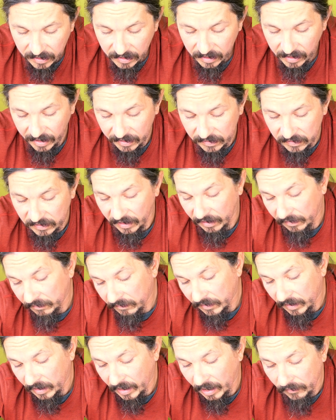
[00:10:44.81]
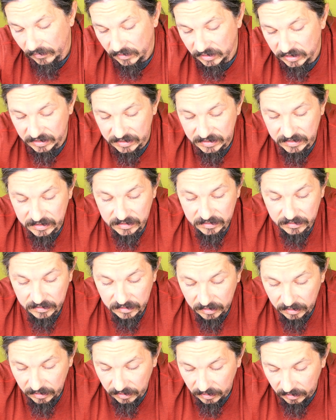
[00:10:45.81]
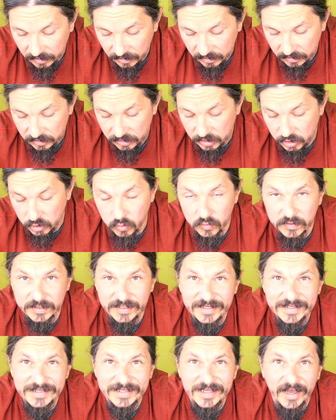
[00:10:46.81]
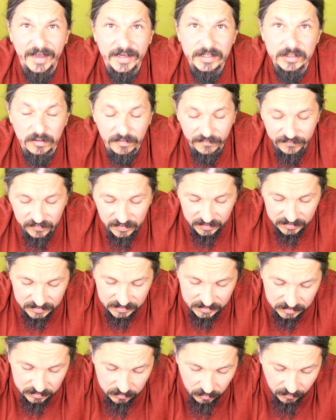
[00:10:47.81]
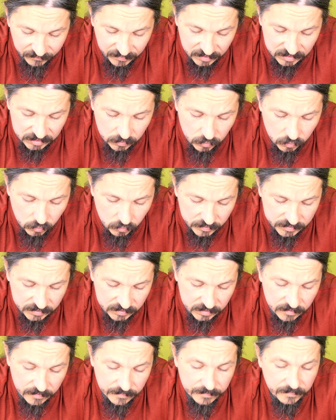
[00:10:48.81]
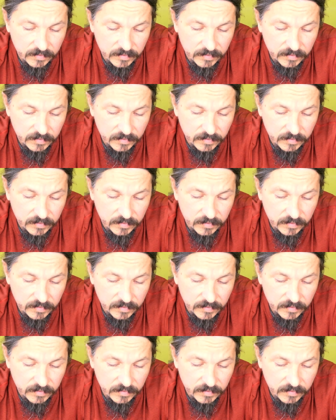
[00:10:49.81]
And yeah, I will just choose the size of these hooks